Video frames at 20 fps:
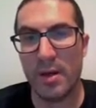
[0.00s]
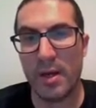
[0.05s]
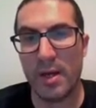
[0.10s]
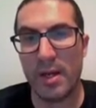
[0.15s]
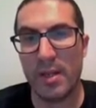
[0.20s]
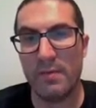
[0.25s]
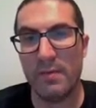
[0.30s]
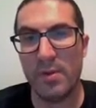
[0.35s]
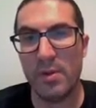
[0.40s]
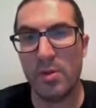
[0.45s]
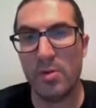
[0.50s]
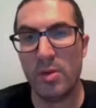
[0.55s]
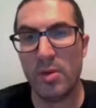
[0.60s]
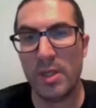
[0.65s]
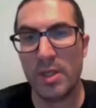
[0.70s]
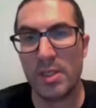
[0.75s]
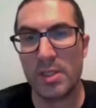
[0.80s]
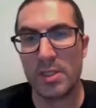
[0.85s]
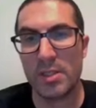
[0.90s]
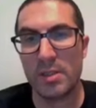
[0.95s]
And if you do
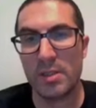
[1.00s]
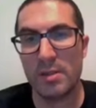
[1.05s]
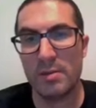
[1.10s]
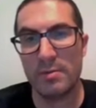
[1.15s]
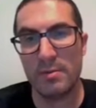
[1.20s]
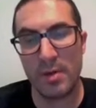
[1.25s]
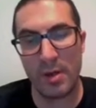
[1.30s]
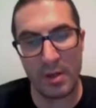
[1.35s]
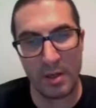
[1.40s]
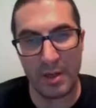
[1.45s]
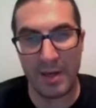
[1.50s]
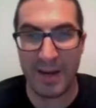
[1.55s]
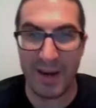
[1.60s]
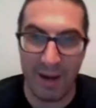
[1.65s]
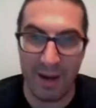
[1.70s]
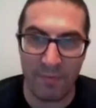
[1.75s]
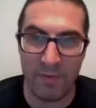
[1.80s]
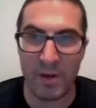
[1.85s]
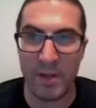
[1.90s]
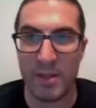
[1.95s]
this
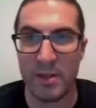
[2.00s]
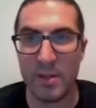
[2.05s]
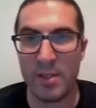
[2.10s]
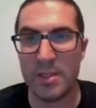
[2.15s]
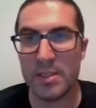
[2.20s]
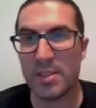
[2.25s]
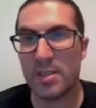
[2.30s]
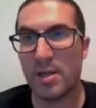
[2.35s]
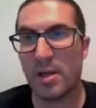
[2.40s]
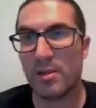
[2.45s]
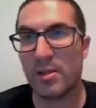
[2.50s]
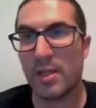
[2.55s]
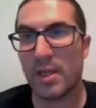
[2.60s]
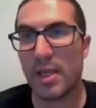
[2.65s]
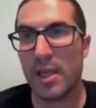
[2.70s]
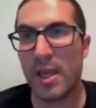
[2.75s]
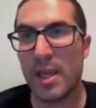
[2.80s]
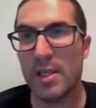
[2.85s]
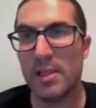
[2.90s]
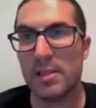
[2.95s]
carefully, it's not the
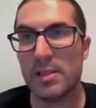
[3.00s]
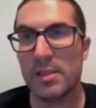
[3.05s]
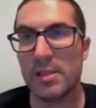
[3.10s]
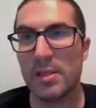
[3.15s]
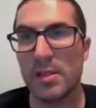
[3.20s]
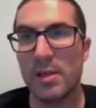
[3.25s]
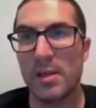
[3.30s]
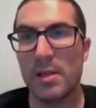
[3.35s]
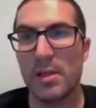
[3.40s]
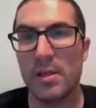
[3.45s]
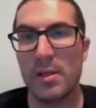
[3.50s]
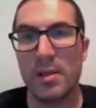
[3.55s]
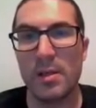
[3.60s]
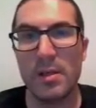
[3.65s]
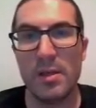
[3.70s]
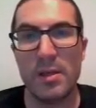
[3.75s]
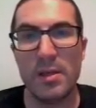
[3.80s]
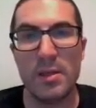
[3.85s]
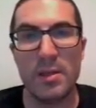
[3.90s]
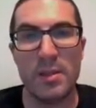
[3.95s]
case
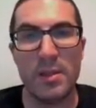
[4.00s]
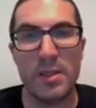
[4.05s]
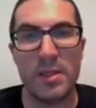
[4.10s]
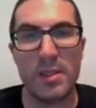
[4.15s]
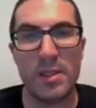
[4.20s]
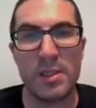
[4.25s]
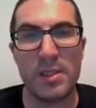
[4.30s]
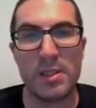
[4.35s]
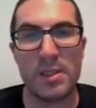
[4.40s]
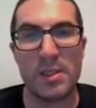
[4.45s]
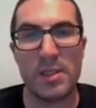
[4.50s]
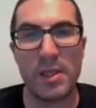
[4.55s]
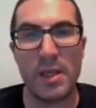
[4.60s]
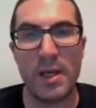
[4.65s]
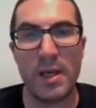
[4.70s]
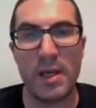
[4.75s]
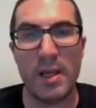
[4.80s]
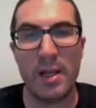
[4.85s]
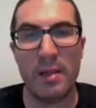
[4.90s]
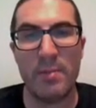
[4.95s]
this is
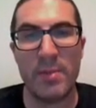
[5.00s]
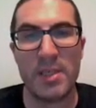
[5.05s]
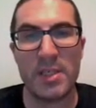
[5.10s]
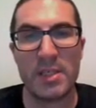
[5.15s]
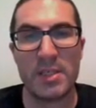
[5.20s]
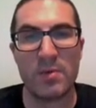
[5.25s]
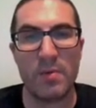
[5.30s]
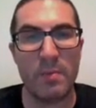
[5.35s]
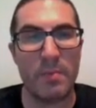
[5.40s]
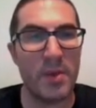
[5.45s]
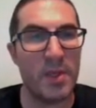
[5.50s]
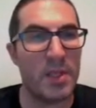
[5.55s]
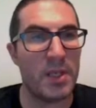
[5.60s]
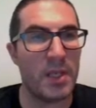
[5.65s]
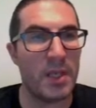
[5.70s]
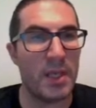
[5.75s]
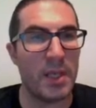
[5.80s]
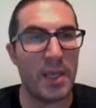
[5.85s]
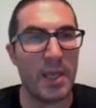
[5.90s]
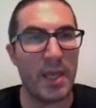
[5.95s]
uh, let me just repeat
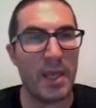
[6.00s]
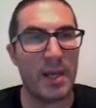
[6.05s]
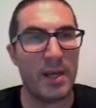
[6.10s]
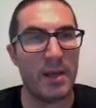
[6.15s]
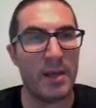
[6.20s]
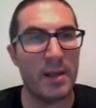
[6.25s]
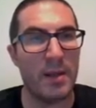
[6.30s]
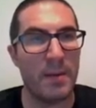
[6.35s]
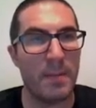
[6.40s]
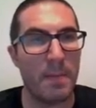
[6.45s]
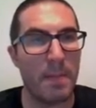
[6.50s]
again